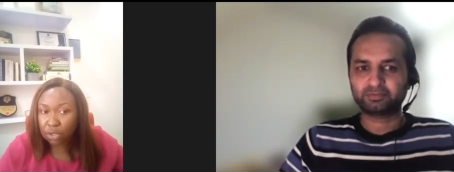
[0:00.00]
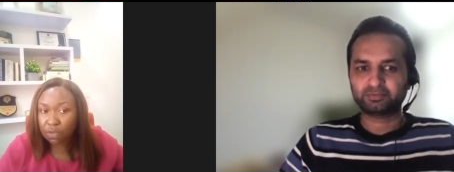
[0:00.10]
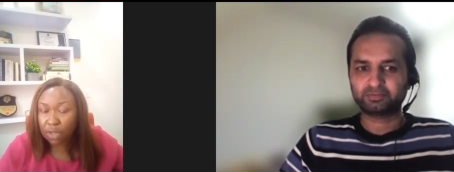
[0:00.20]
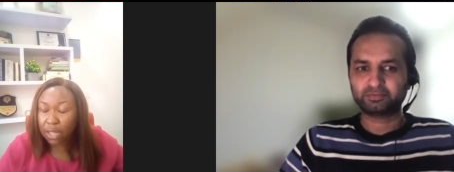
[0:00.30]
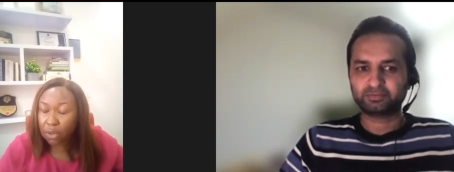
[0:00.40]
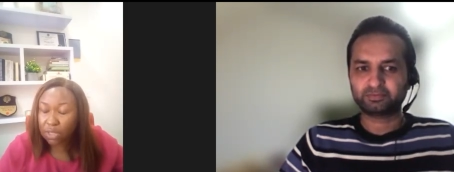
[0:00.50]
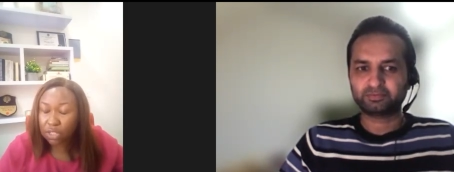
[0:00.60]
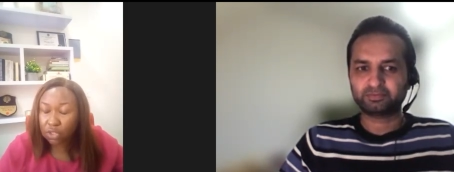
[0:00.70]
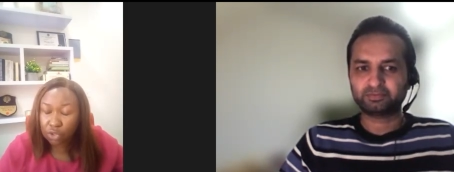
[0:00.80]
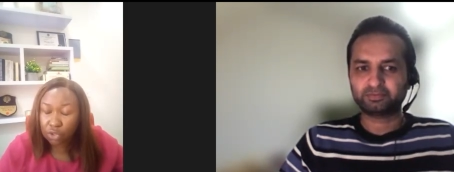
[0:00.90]
Speaker 1: health and
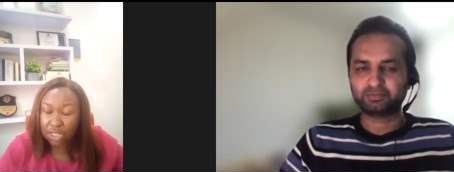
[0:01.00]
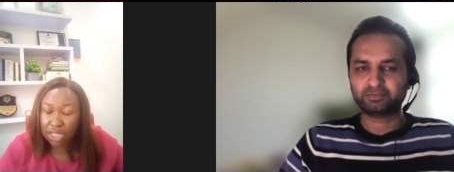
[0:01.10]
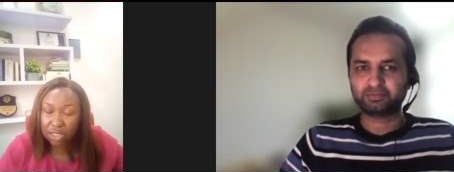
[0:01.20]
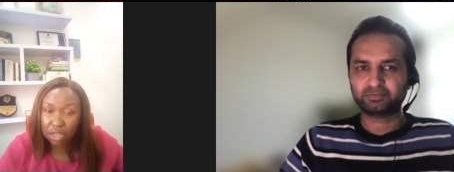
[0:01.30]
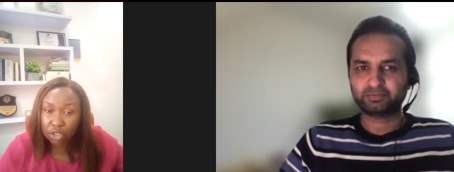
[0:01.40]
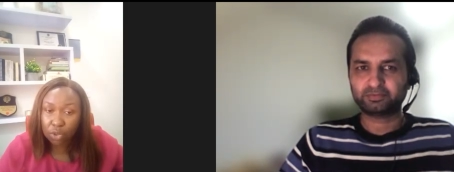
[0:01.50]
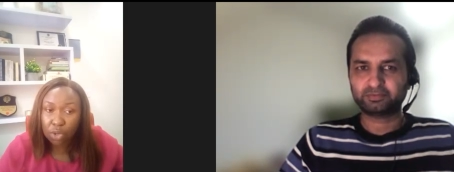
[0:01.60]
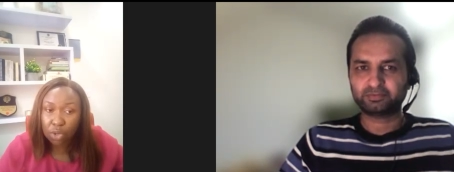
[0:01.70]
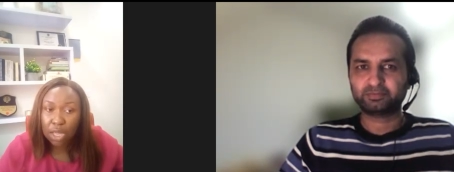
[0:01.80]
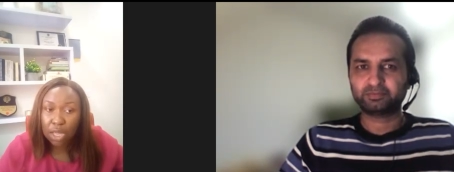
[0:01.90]
social care sector
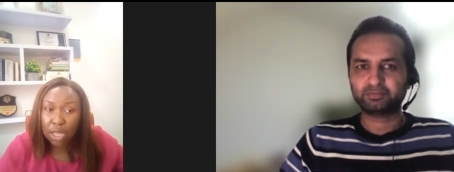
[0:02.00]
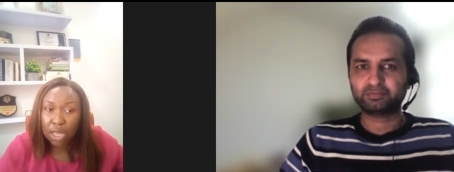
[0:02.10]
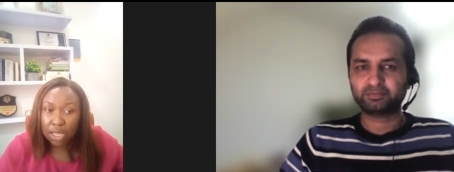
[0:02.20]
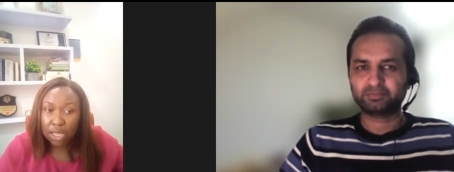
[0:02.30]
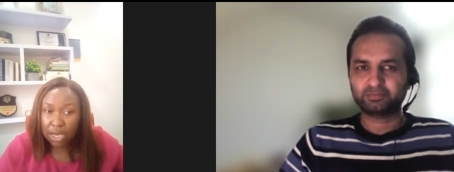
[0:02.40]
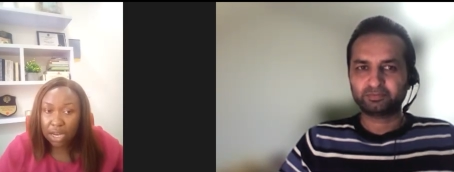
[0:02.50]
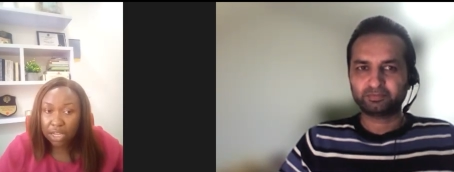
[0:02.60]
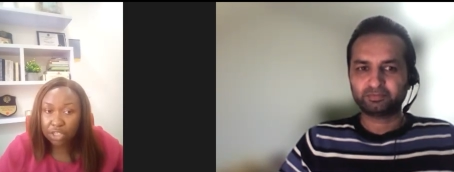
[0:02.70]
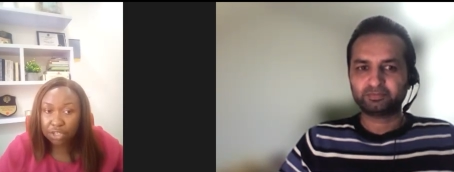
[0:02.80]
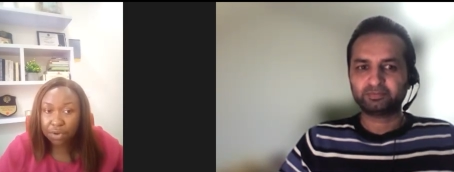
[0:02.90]
in
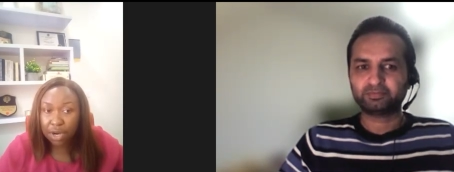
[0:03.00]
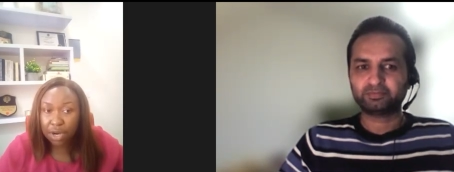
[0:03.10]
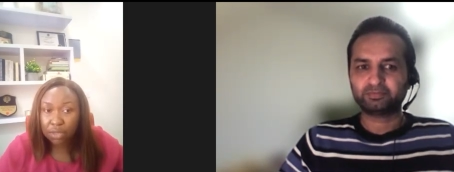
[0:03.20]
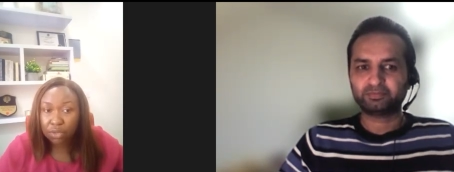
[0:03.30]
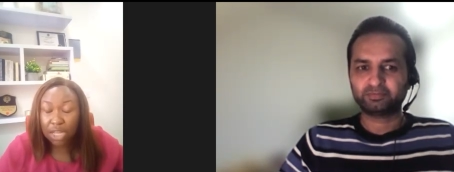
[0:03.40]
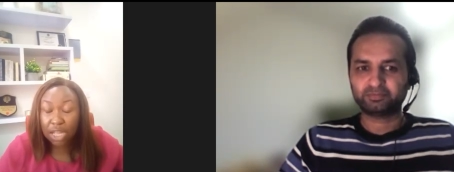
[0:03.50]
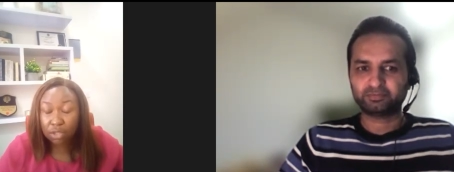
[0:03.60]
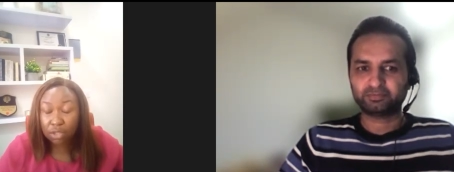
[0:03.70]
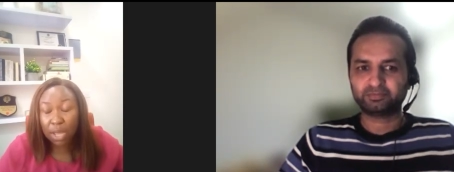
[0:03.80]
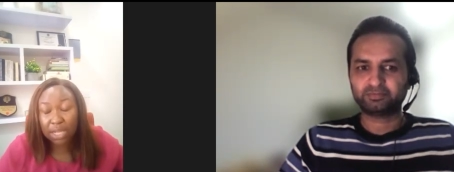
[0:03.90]
Nigeria. So
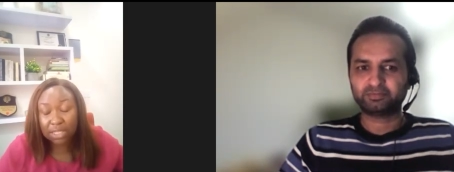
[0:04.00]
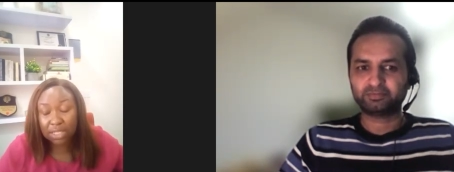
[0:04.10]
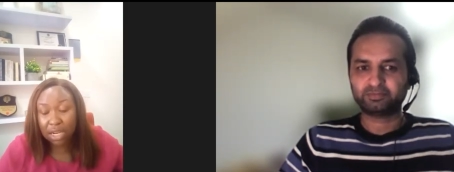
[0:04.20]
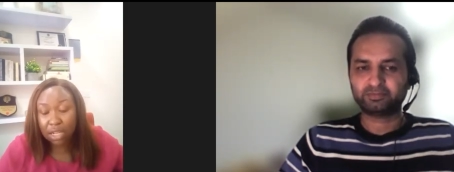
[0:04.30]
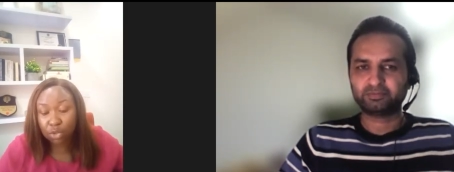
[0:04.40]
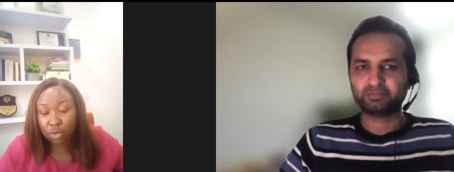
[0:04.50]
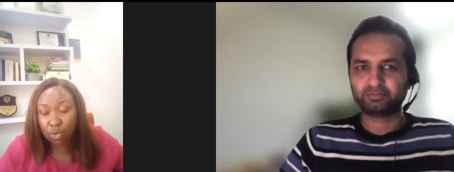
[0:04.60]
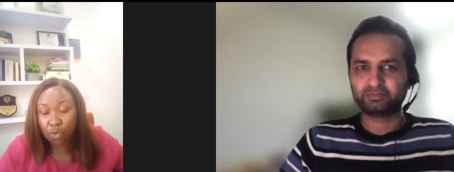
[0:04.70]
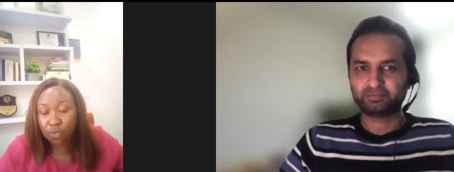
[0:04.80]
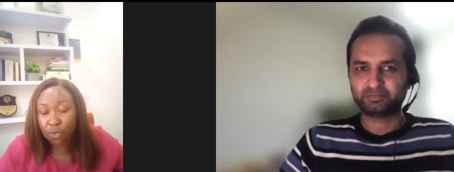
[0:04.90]
that's why I decided to
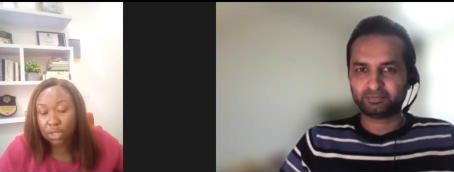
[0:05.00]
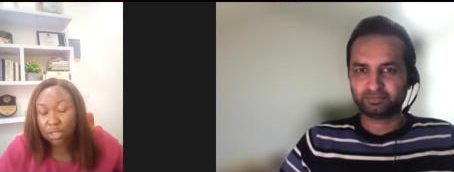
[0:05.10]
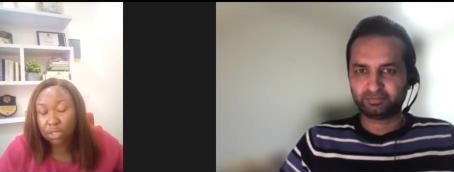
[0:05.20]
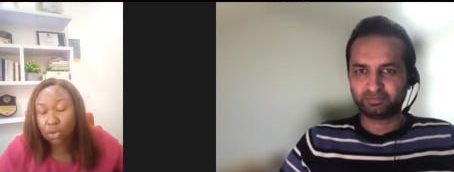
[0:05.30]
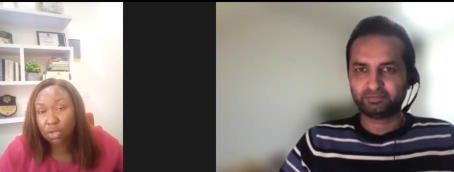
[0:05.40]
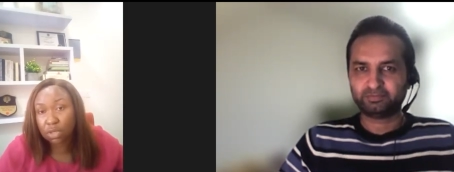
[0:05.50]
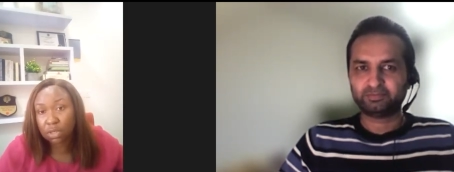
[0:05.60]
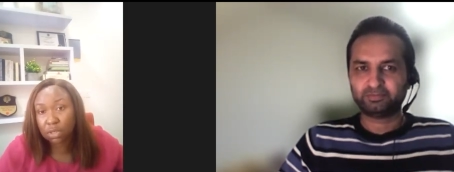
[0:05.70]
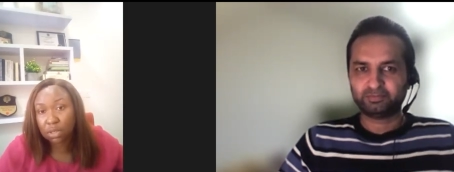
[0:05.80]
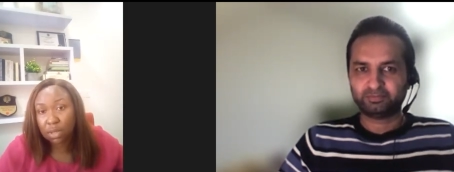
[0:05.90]
go for this
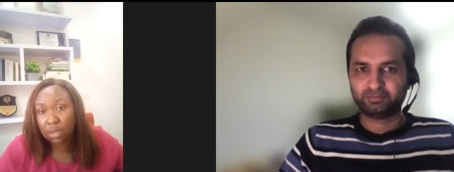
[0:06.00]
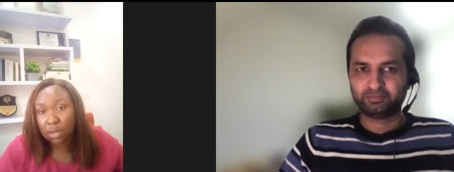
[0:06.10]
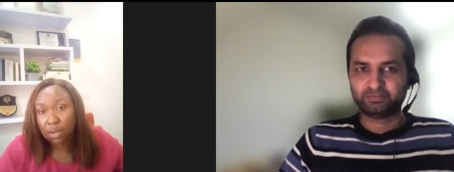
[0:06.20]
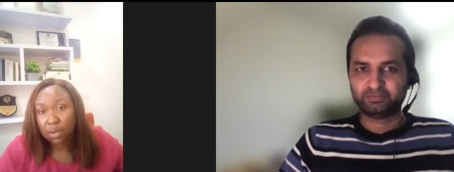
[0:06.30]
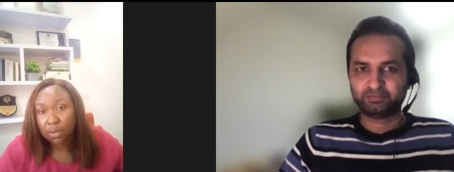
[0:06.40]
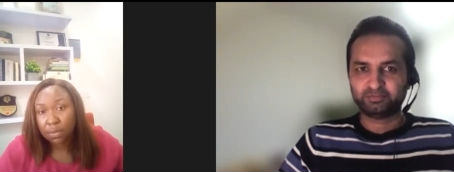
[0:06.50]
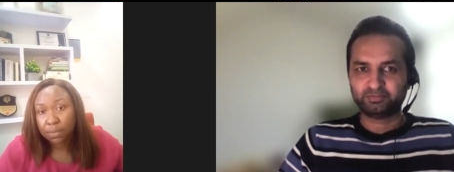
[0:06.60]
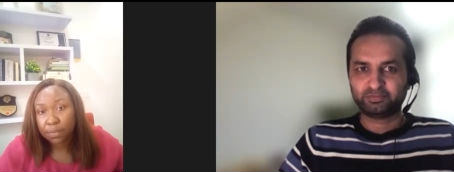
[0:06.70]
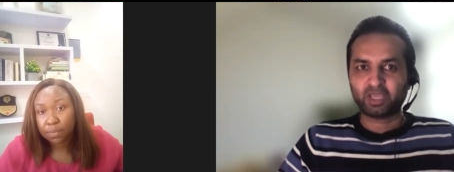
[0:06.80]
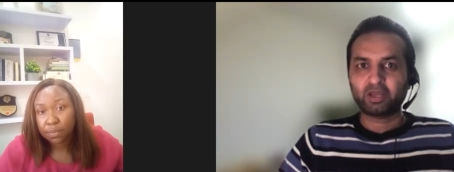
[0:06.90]
Speaker 2: course.
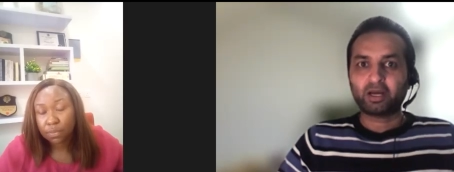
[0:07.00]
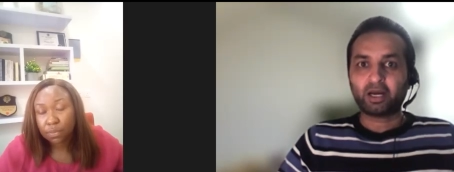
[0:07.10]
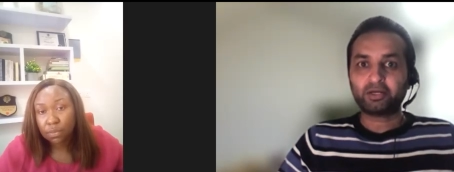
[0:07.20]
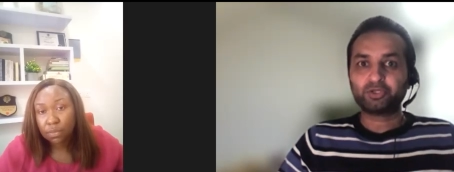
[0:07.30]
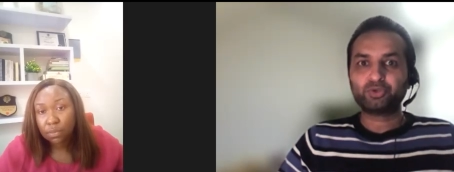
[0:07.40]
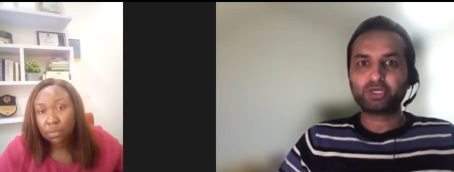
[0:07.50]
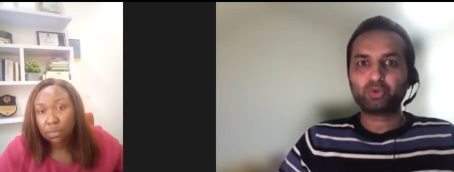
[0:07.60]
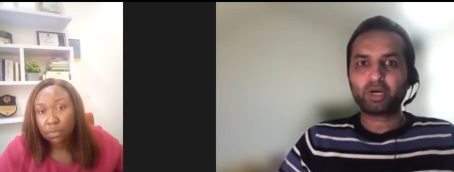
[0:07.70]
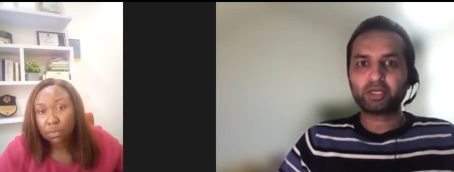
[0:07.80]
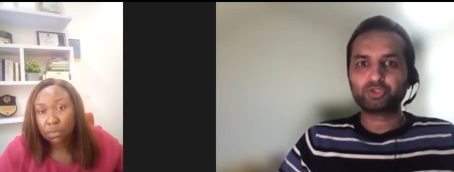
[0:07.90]
Are you
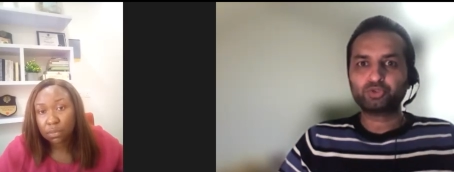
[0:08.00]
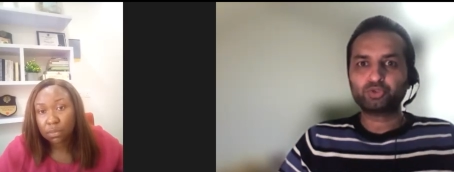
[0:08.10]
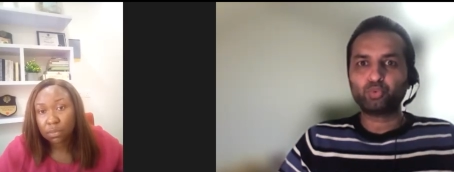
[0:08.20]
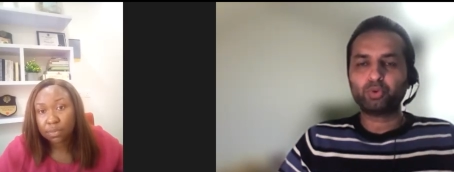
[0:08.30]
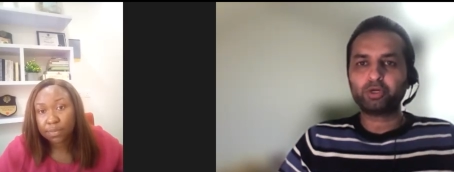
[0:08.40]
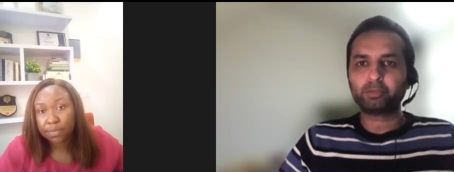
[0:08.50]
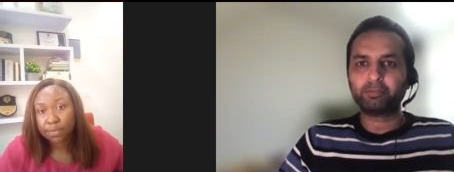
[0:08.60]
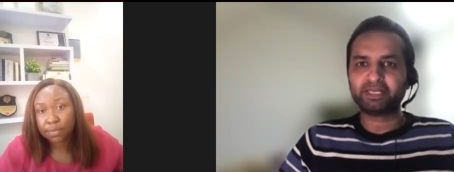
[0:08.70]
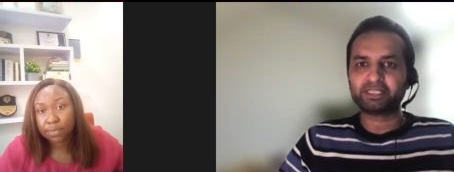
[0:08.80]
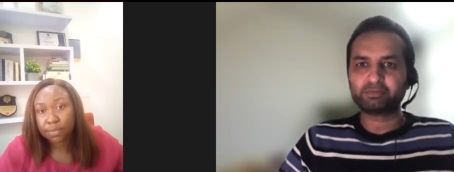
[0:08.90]
required to do work
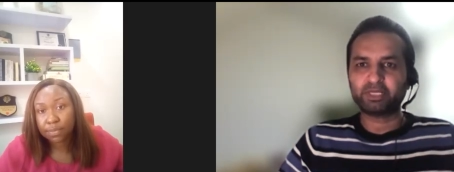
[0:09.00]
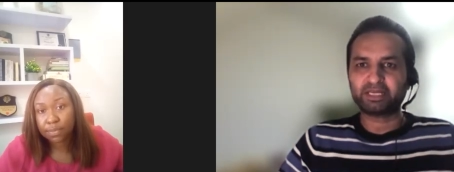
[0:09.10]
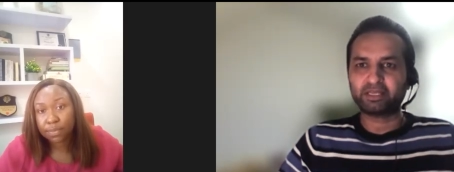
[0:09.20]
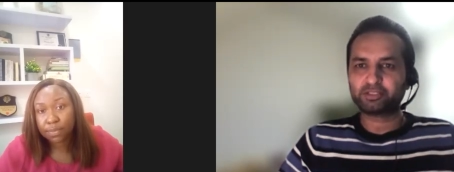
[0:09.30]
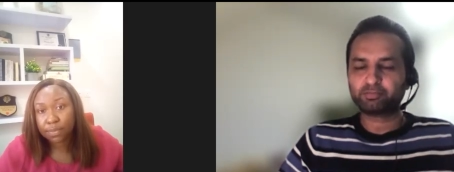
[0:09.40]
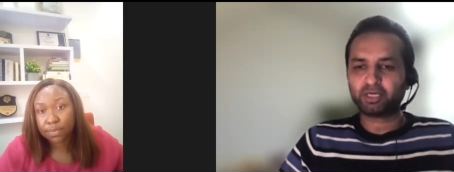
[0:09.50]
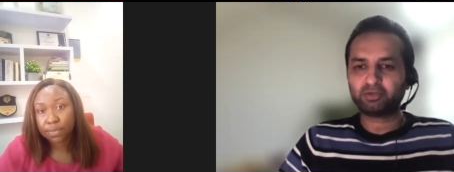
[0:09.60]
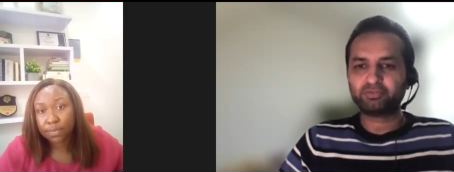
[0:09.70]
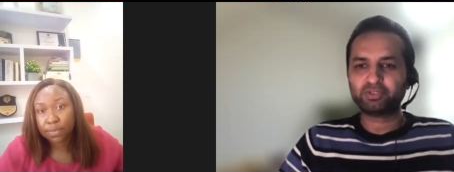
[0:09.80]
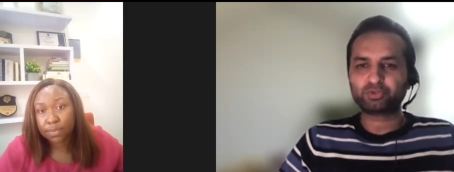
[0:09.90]
placement as
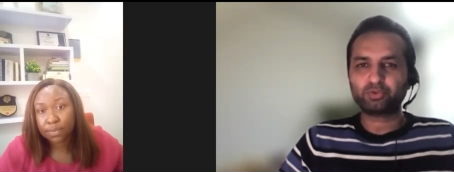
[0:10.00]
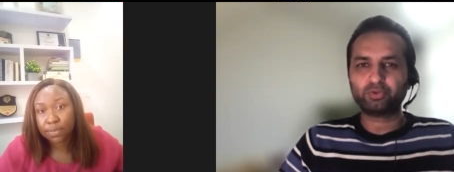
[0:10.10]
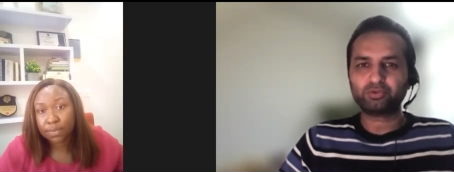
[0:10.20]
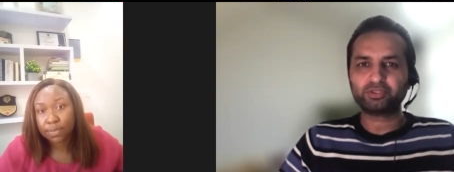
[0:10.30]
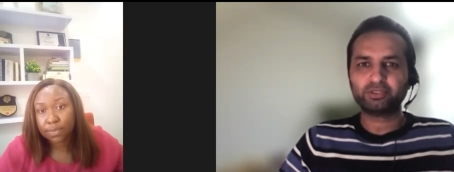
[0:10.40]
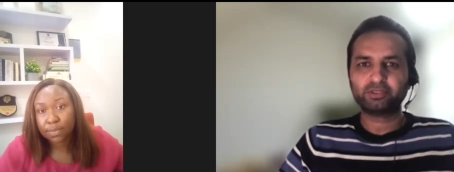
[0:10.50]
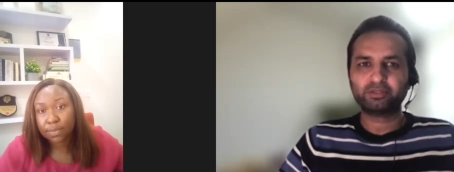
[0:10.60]
part of this course?